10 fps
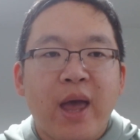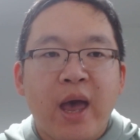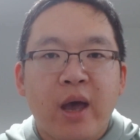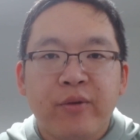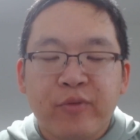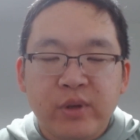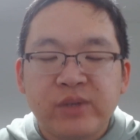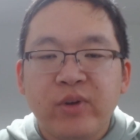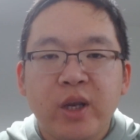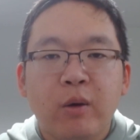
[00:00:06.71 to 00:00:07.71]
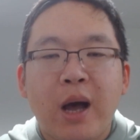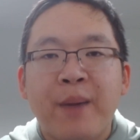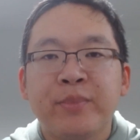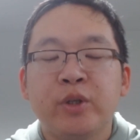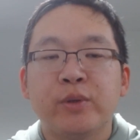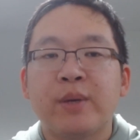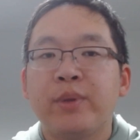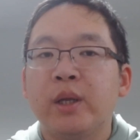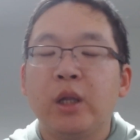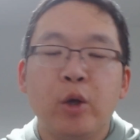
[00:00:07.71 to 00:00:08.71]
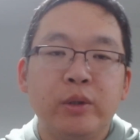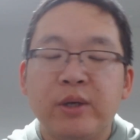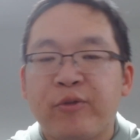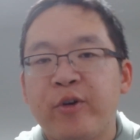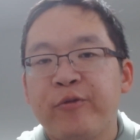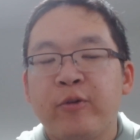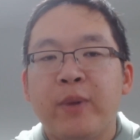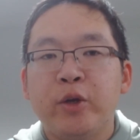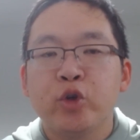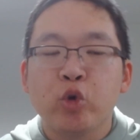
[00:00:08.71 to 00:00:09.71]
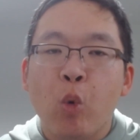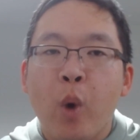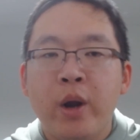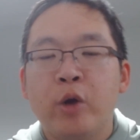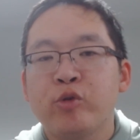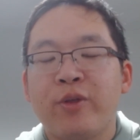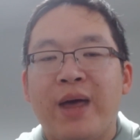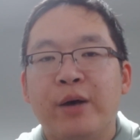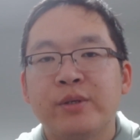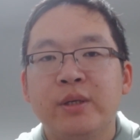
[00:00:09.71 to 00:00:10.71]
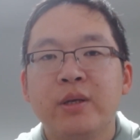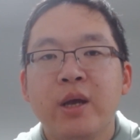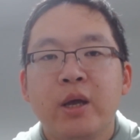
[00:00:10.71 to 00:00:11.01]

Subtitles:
And for this video, I'm going to do something a little different from my usual $100,000